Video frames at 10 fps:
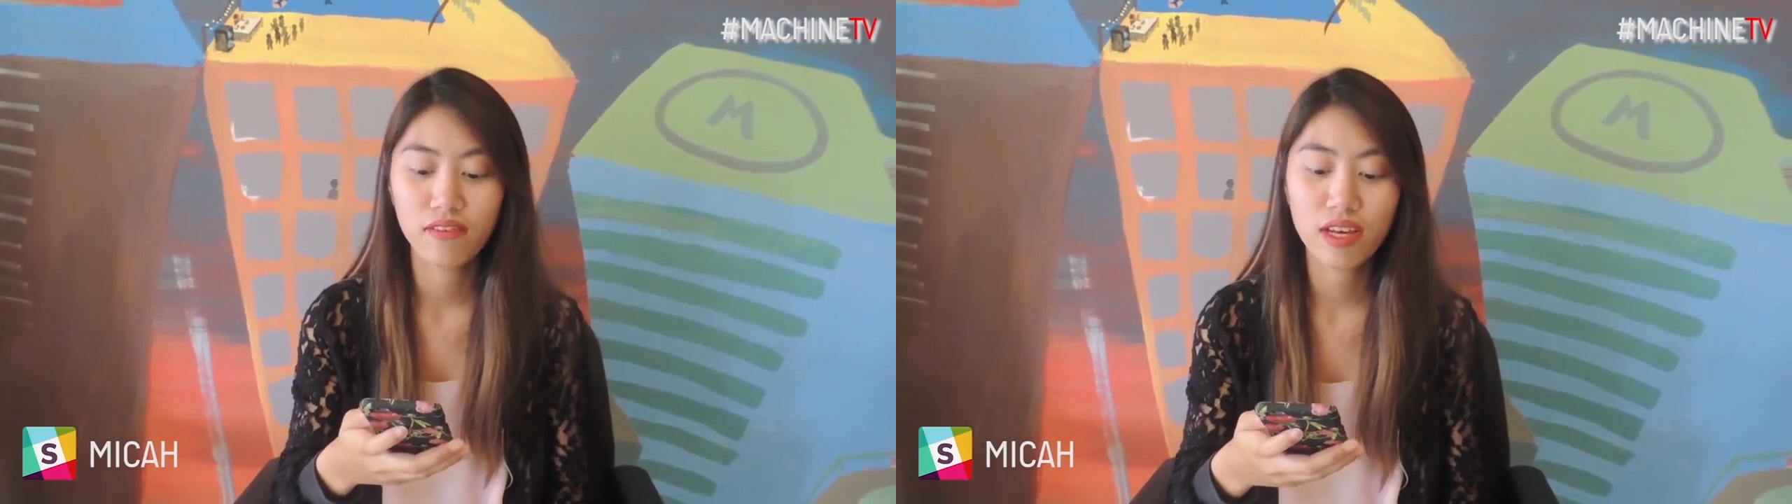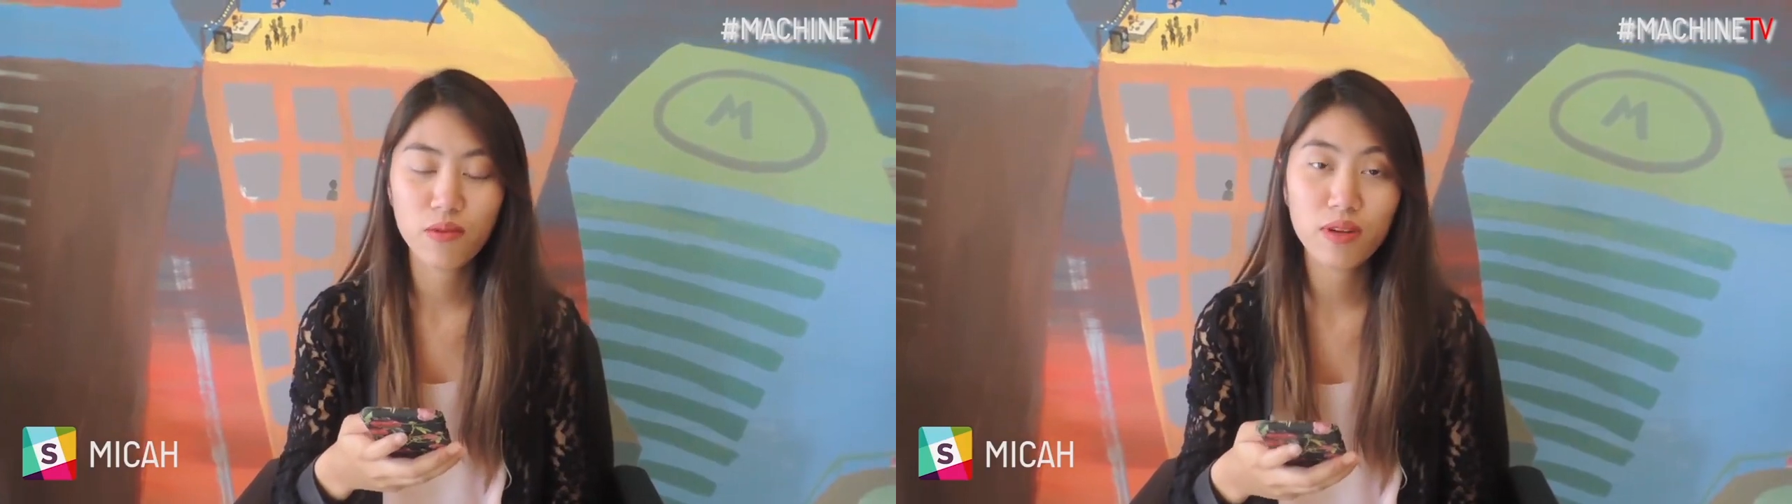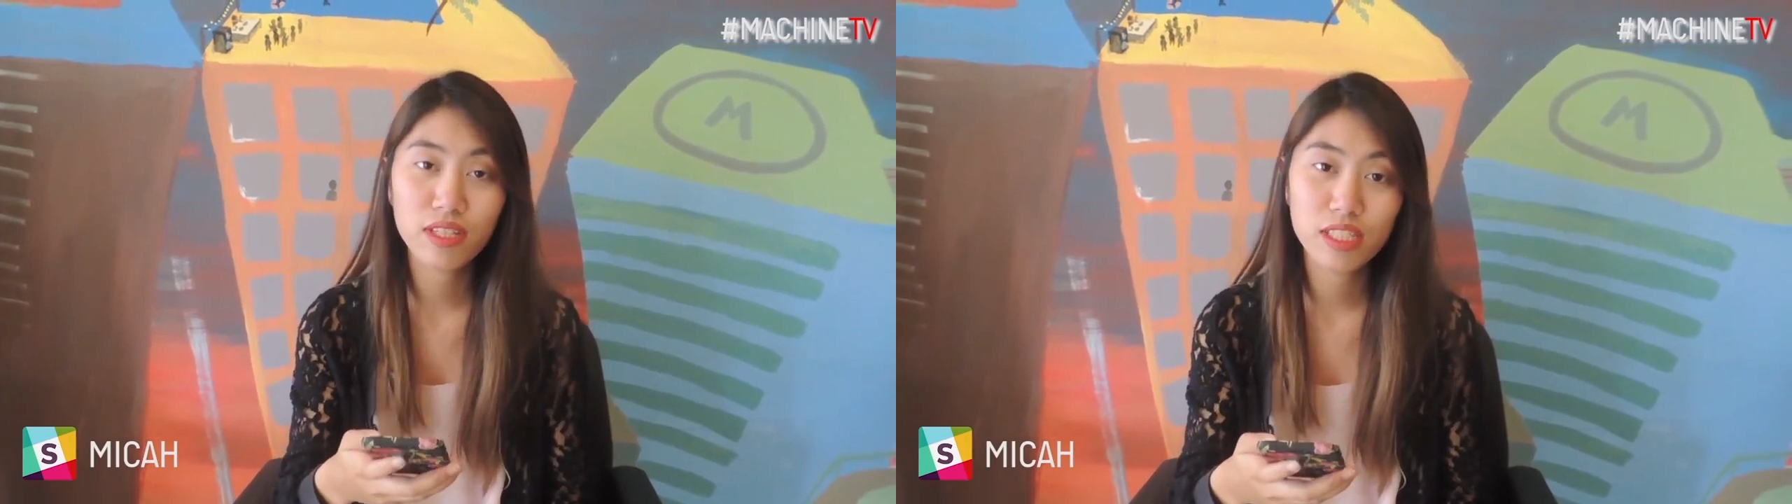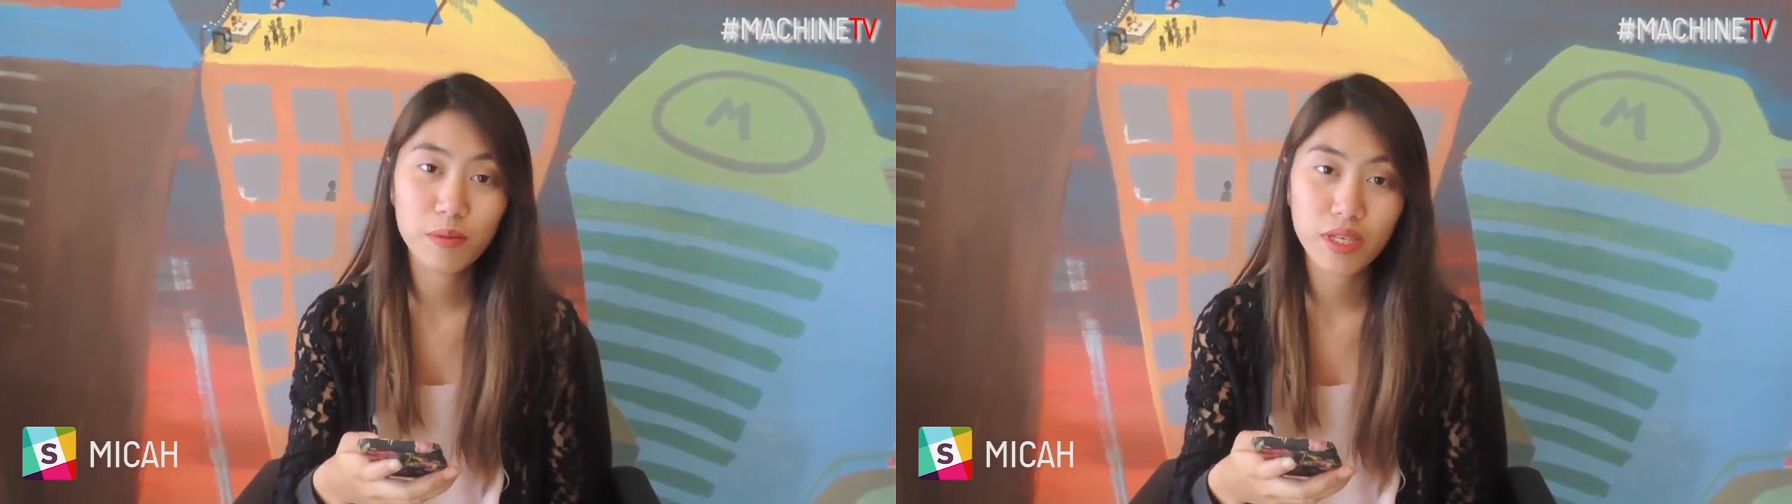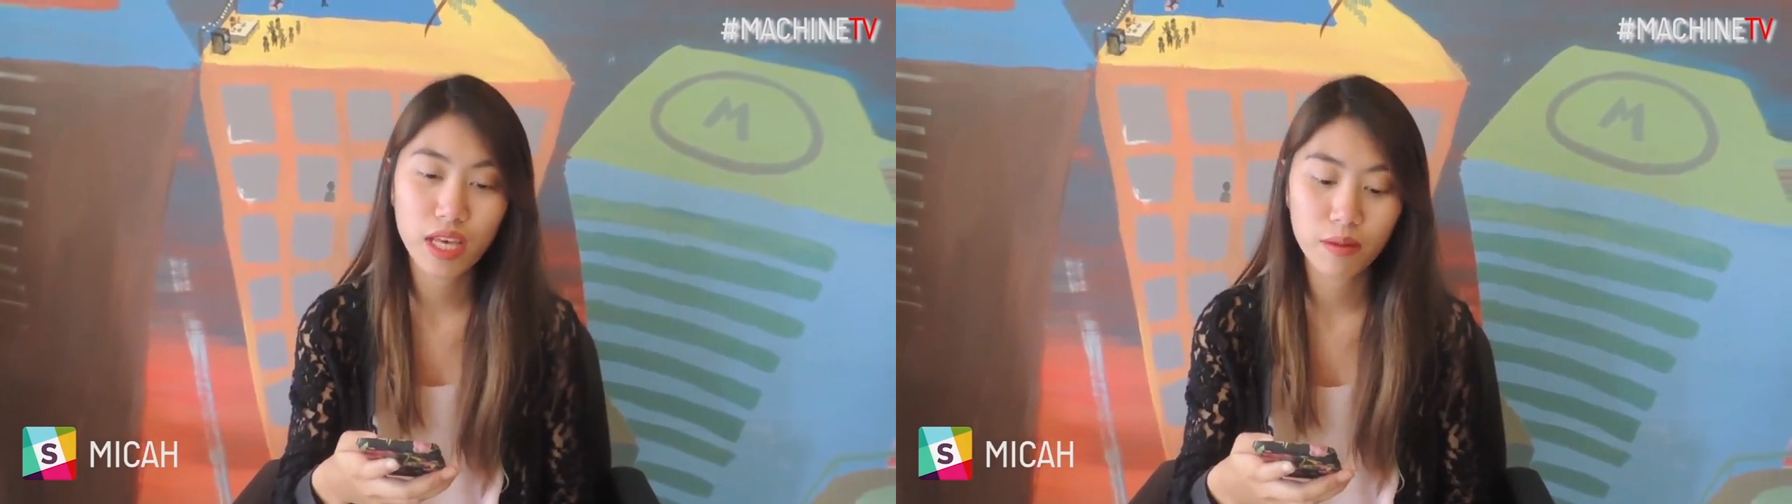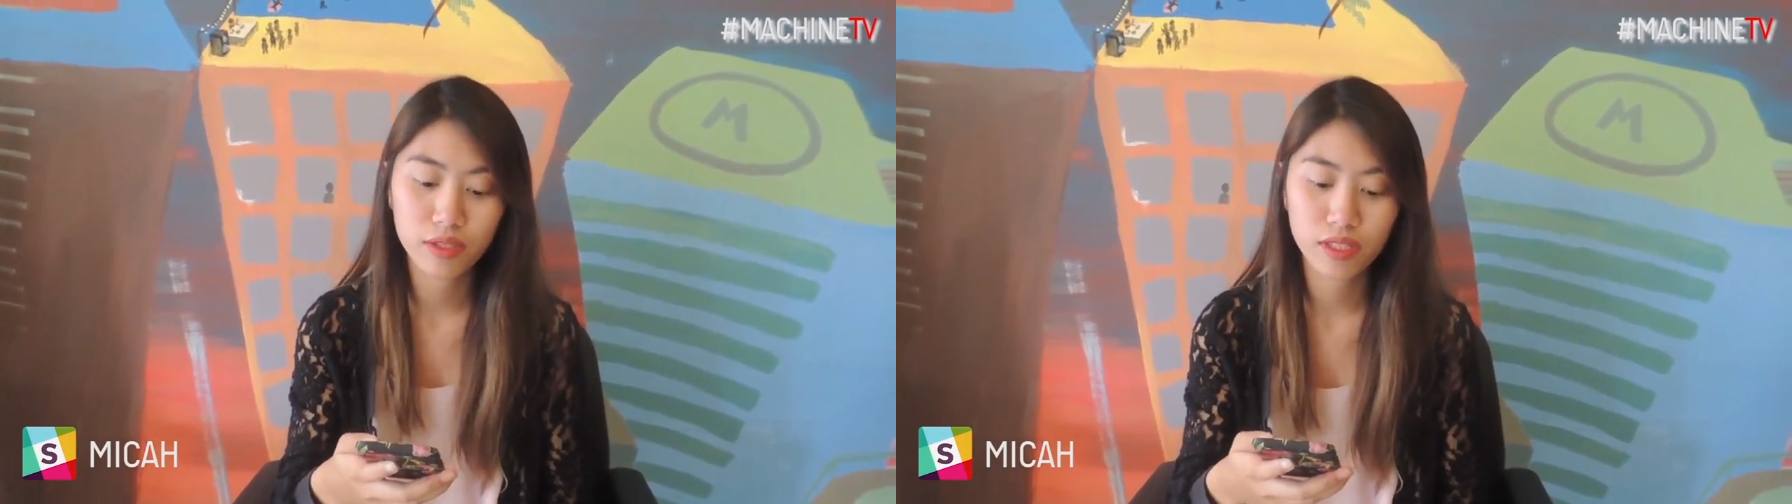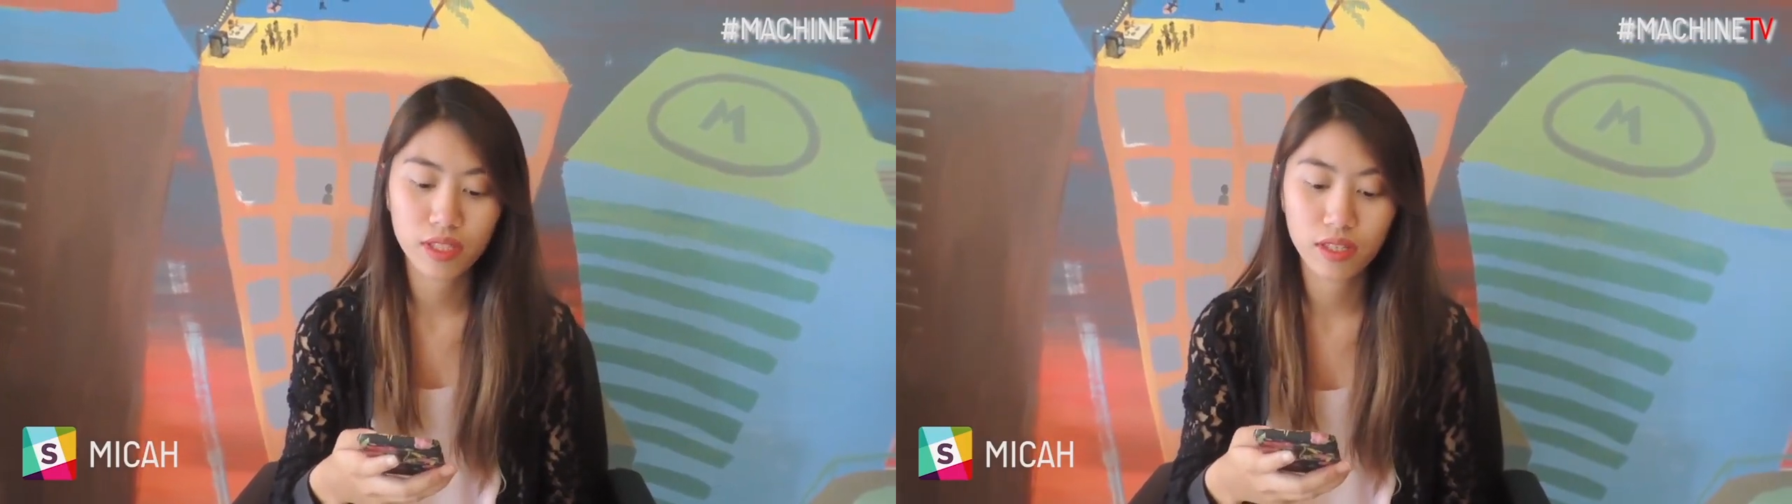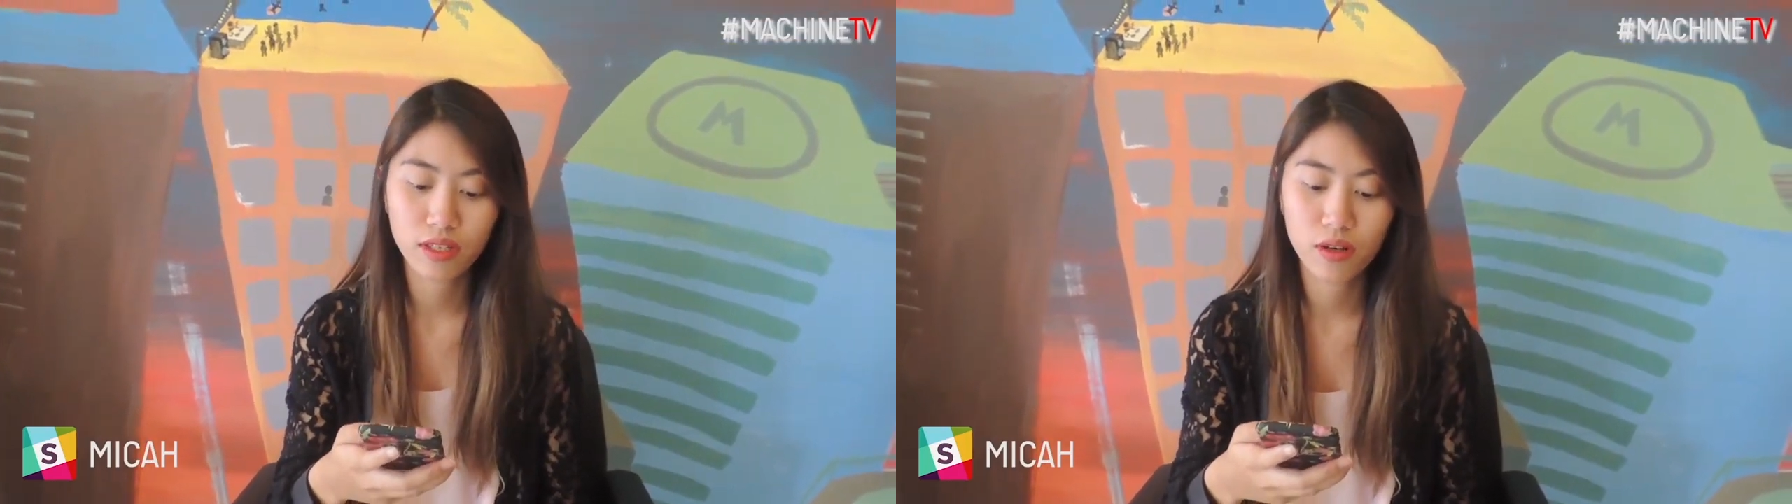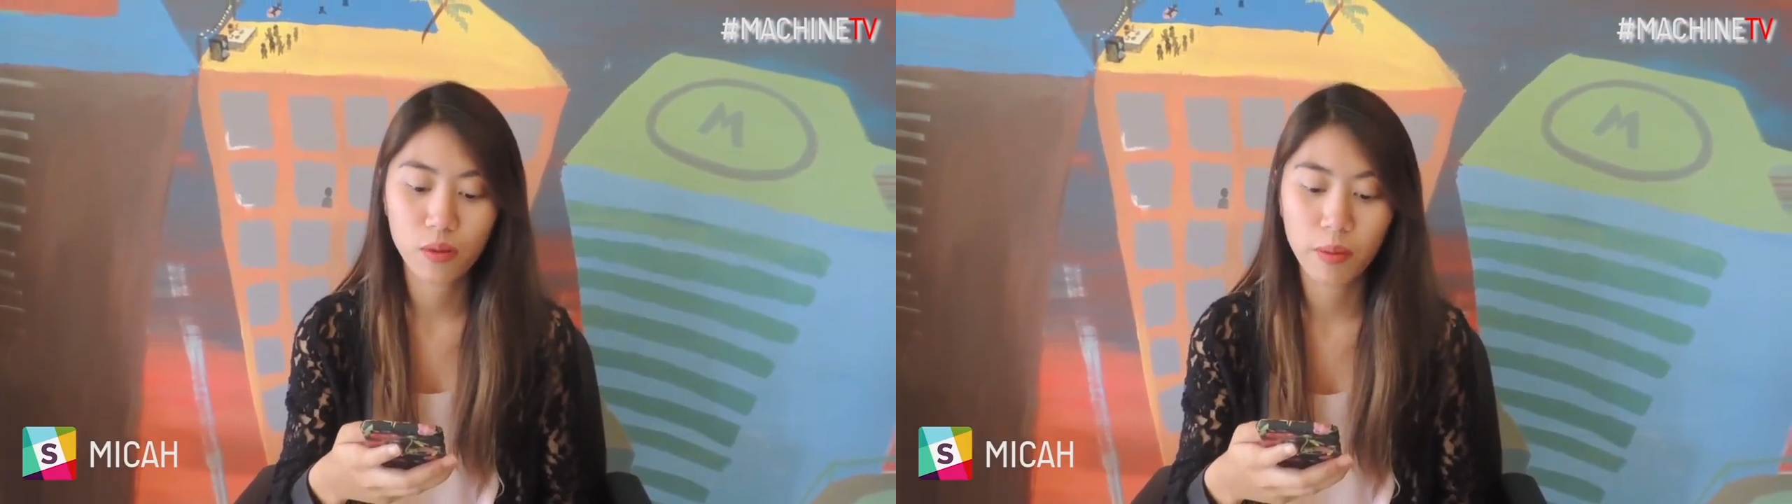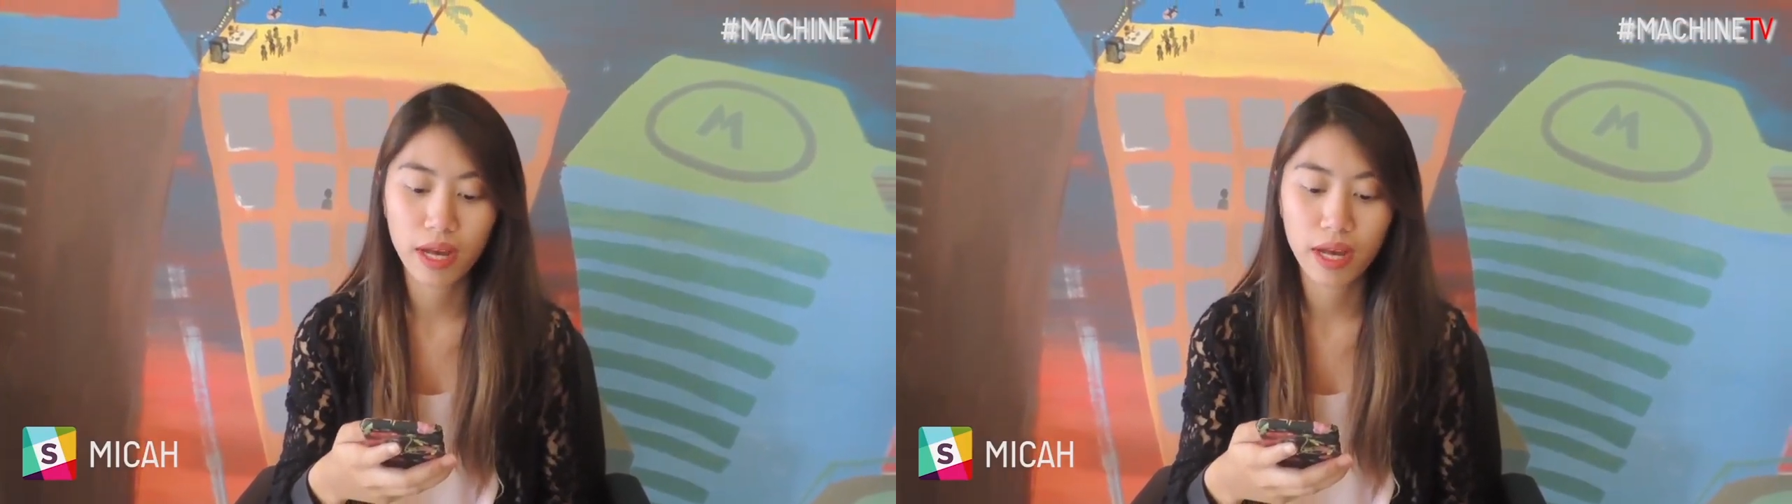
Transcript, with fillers: If anyone needs me, I'm just gonna go